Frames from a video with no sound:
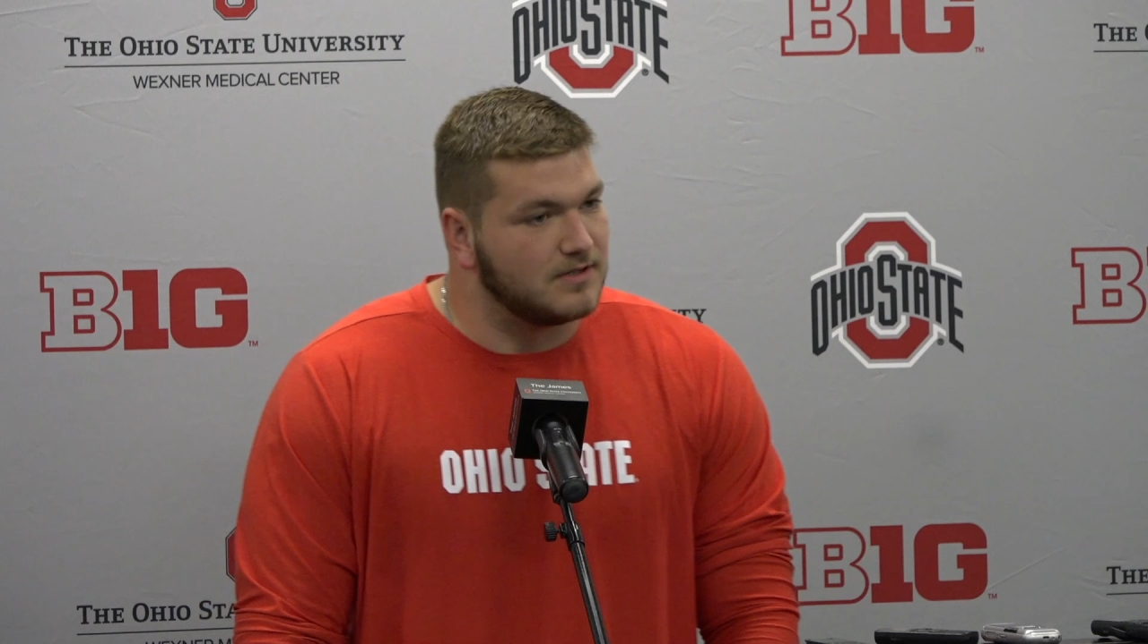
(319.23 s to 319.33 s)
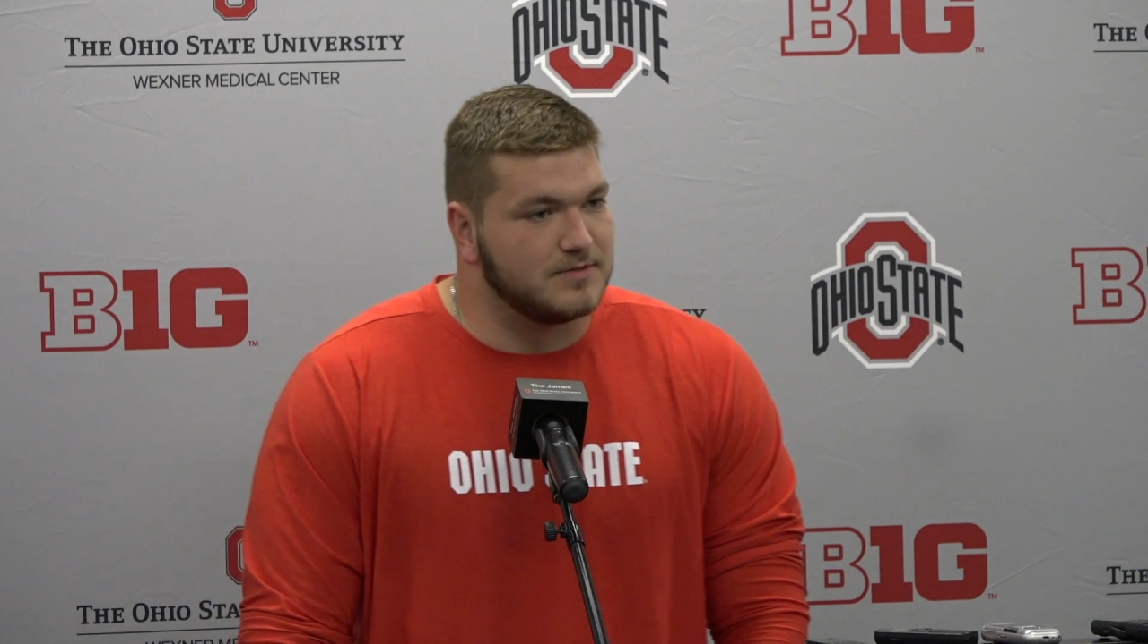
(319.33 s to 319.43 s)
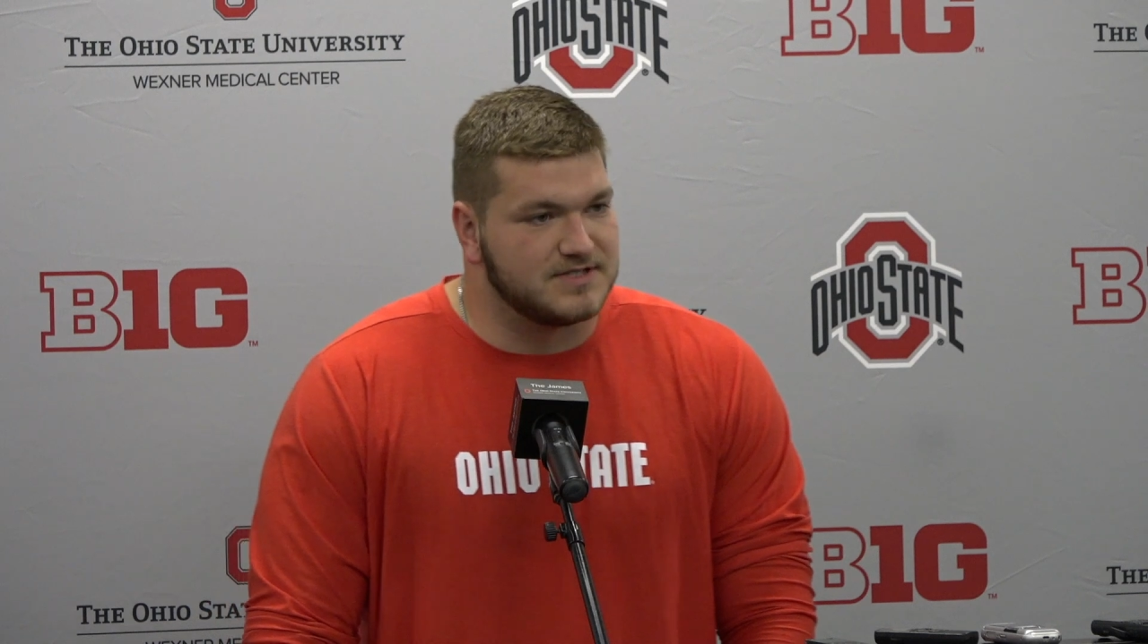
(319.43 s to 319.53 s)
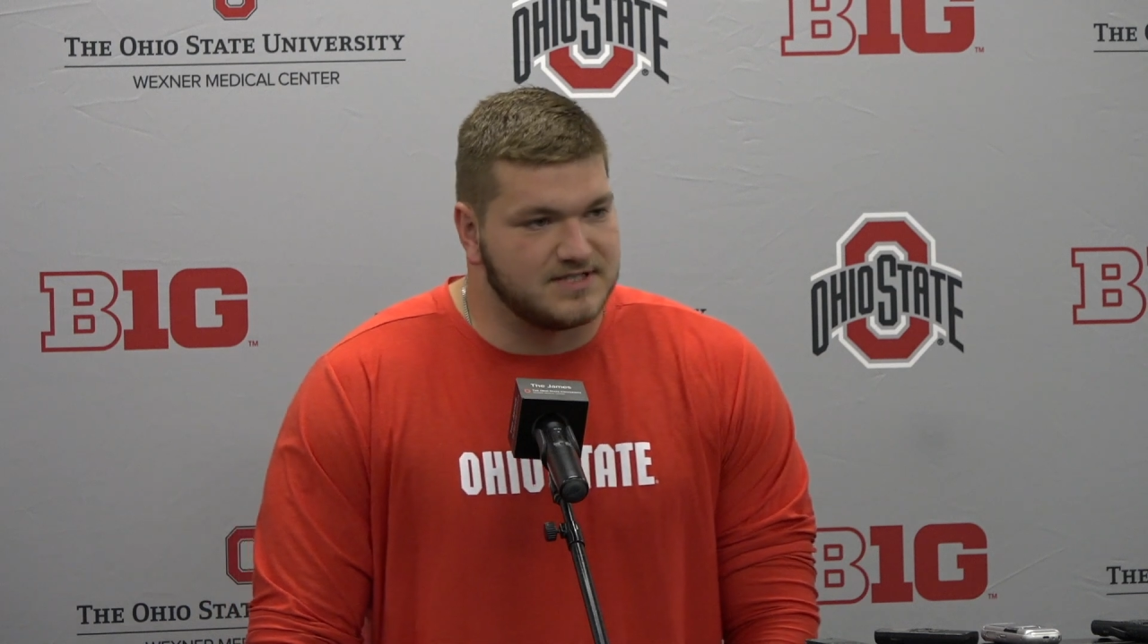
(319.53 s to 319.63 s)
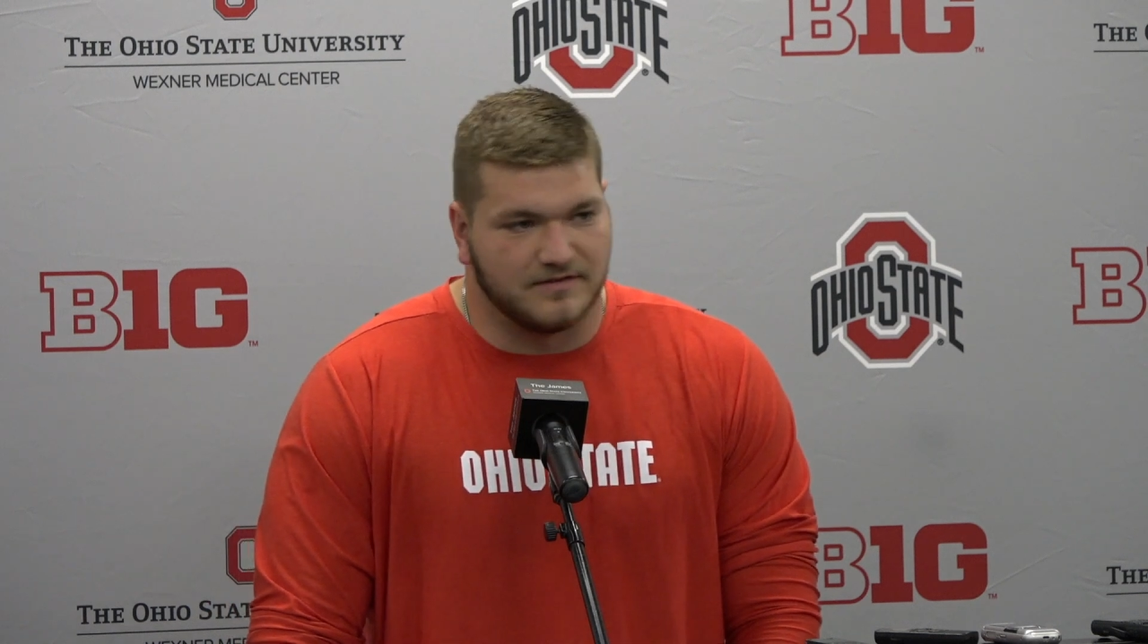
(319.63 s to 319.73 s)
I
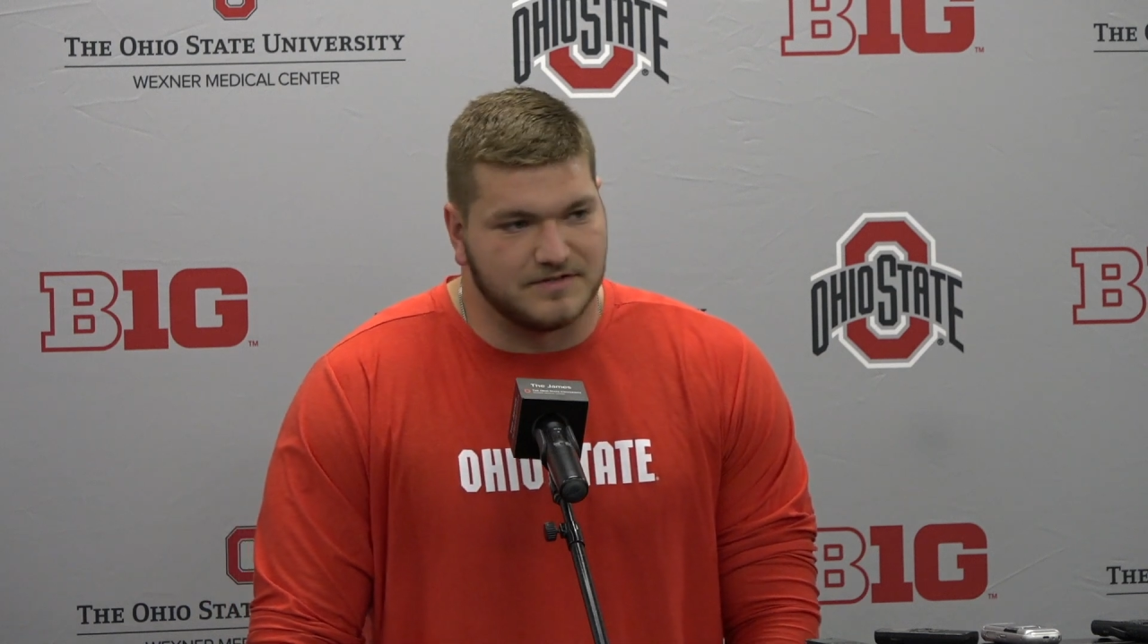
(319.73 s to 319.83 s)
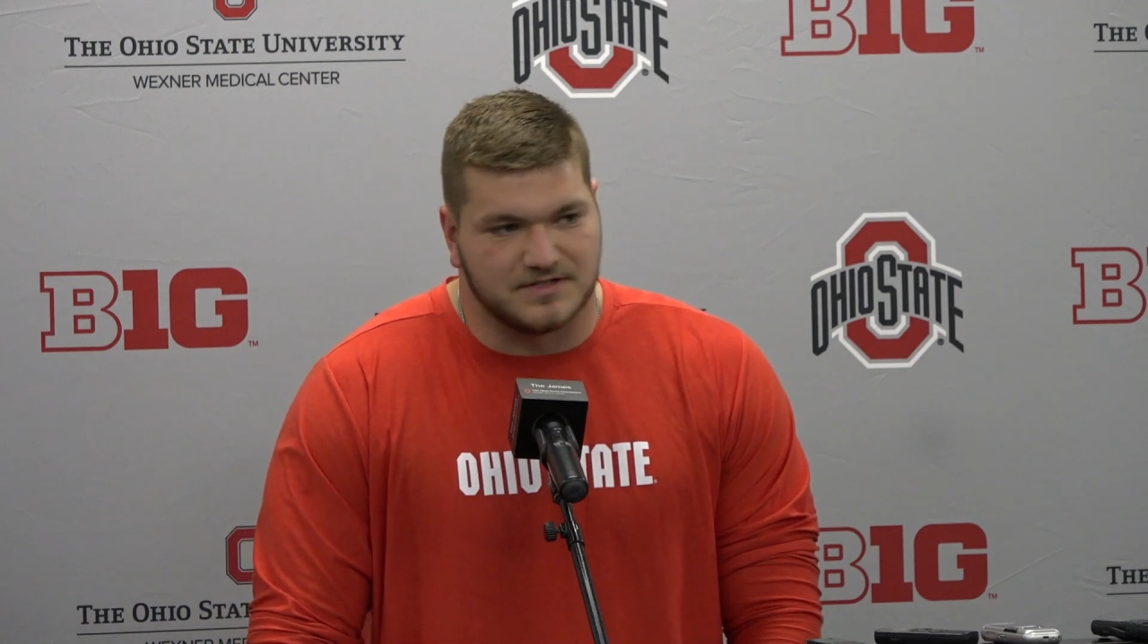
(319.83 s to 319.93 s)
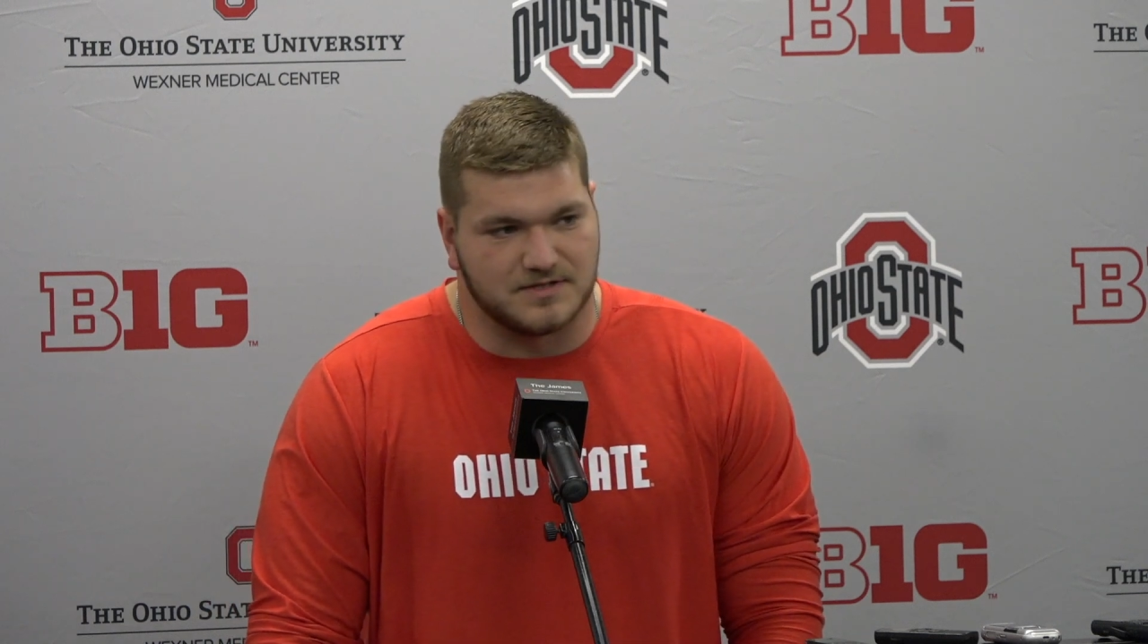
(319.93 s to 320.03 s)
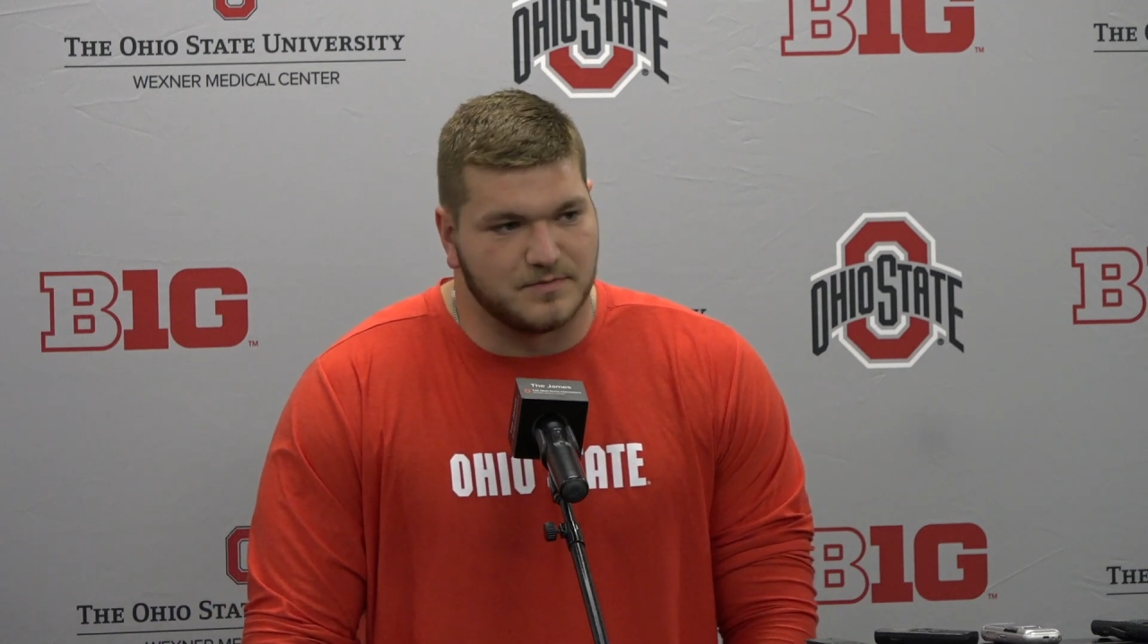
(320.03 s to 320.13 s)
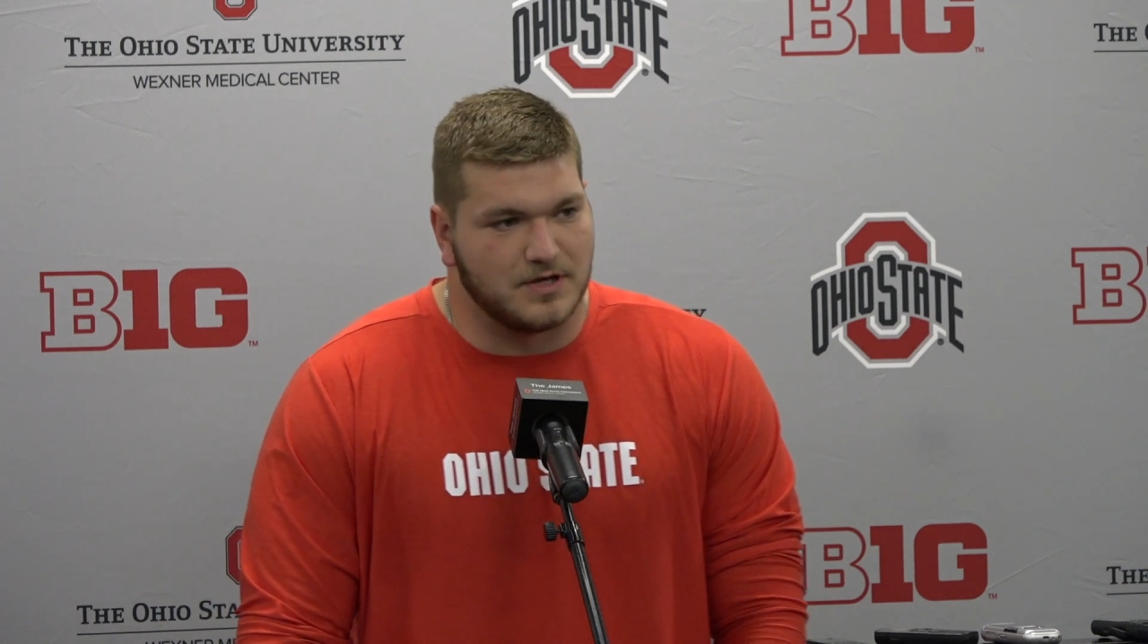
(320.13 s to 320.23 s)
mean, stuff he
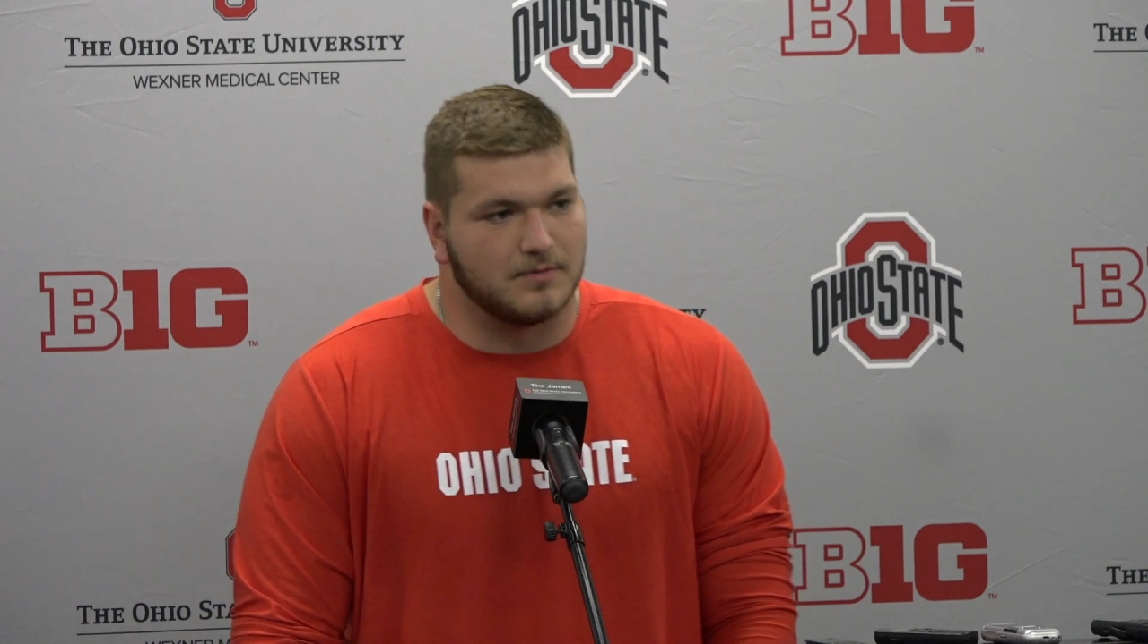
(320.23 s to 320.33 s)
shouldn't be